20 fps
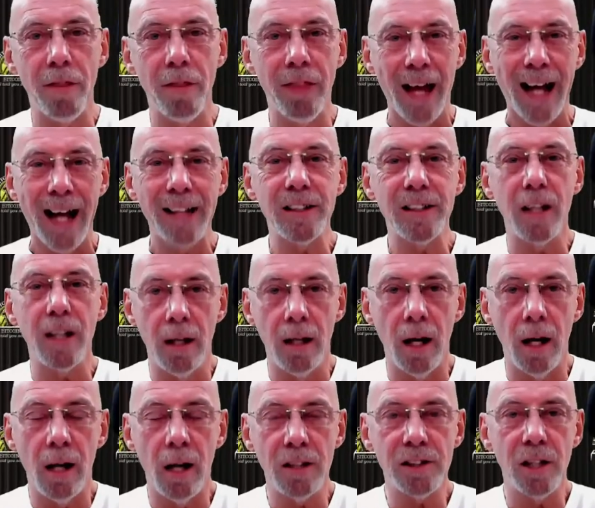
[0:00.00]
that
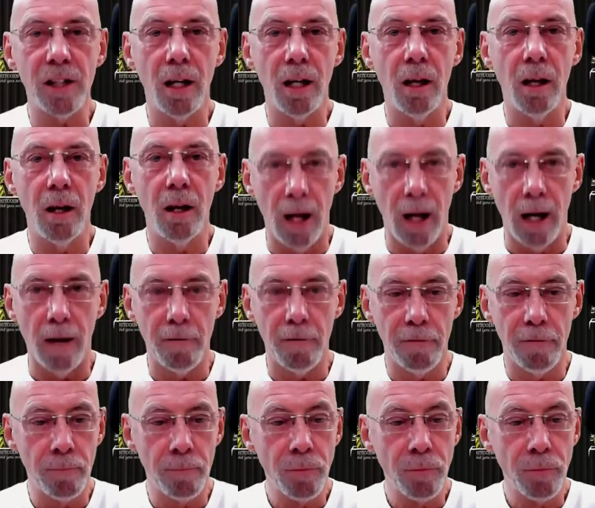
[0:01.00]
last laugh.